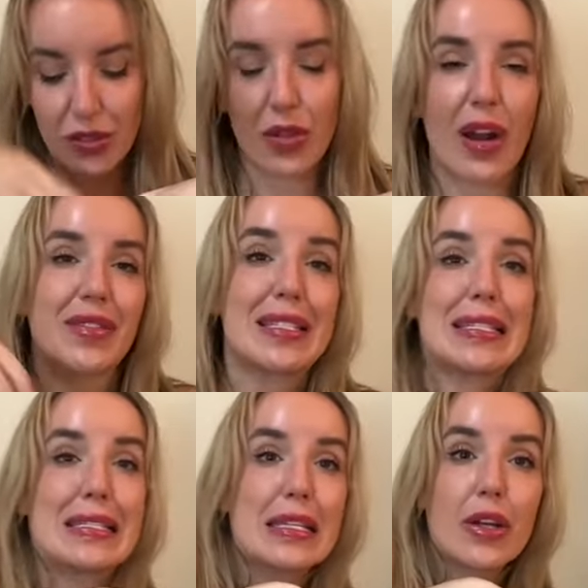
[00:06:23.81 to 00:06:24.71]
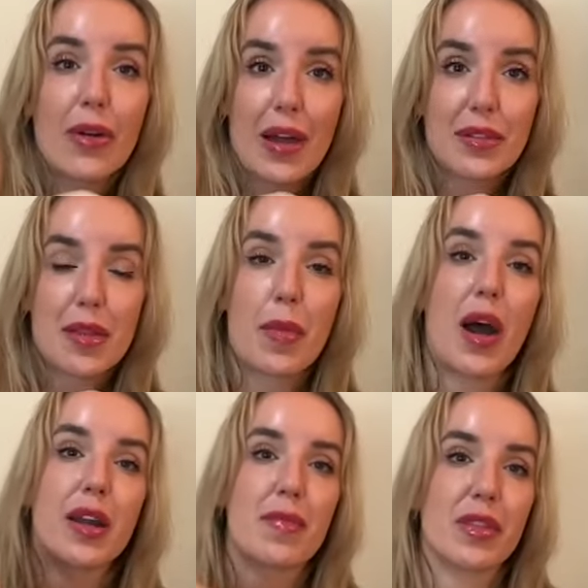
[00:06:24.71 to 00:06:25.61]
You don't have to dig around in the
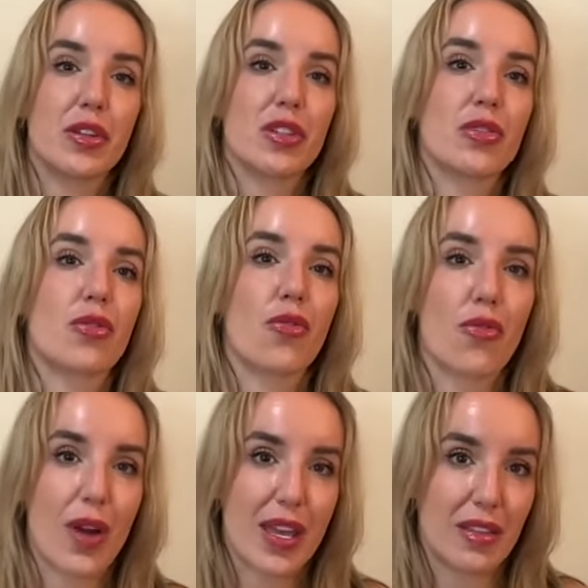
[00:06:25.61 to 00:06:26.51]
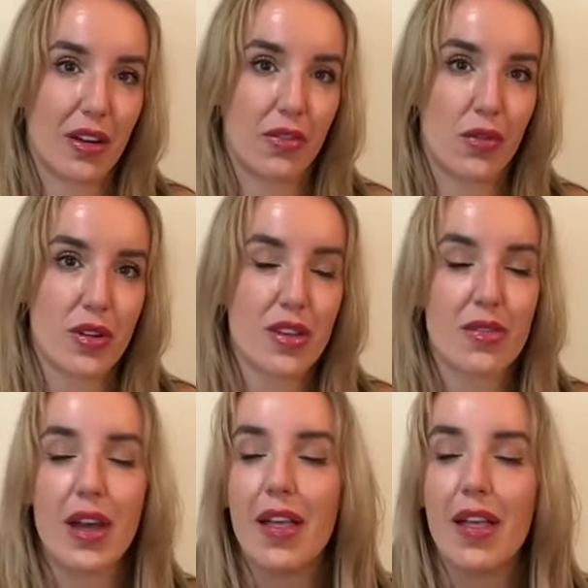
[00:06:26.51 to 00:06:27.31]
bottom. They're just right there for you.